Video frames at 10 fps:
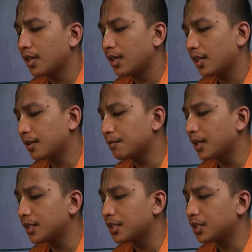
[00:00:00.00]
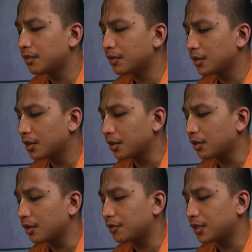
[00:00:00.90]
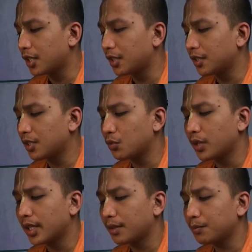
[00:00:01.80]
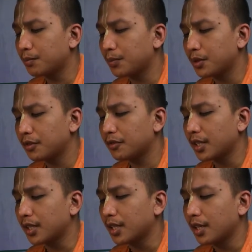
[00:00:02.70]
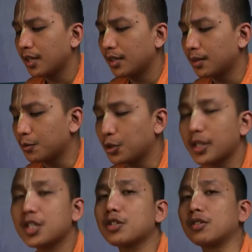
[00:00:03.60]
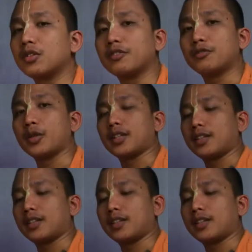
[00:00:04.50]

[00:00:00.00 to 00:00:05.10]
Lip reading: and by distribution of charity, we can purify the possession of wealth.